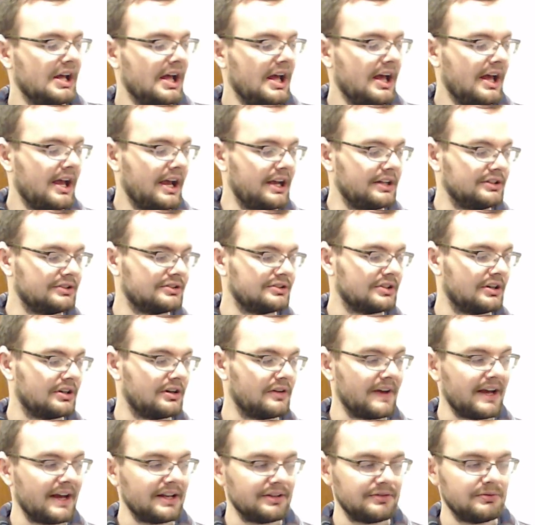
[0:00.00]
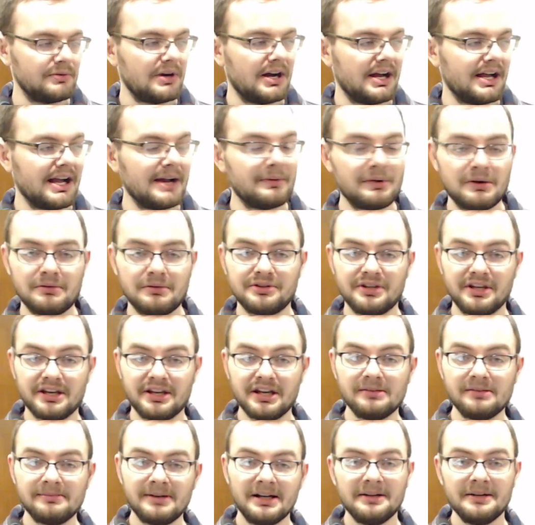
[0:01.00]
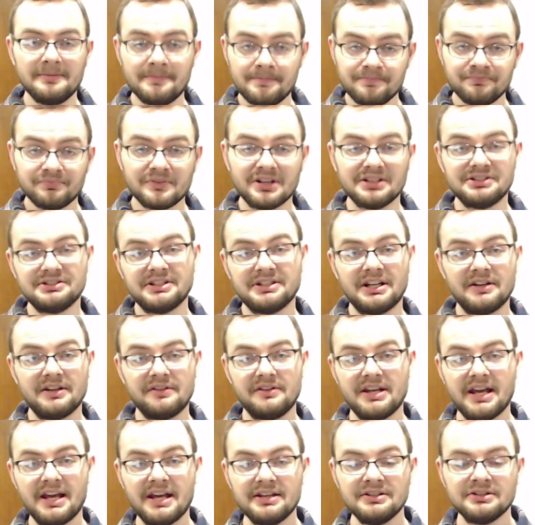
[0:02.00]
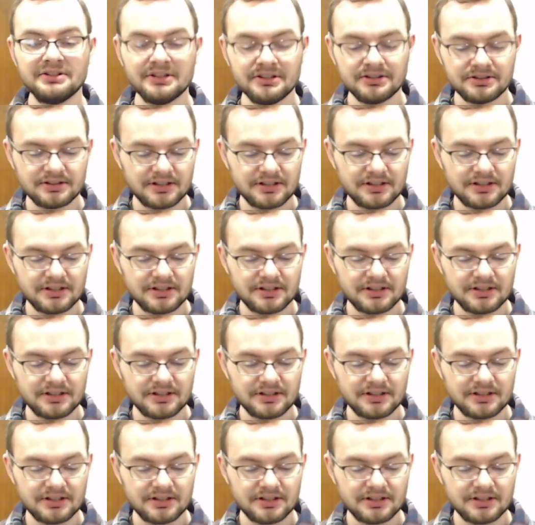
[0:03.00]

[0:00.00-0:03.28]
And so that's why I went with the Gigabyte instead of the ASUS.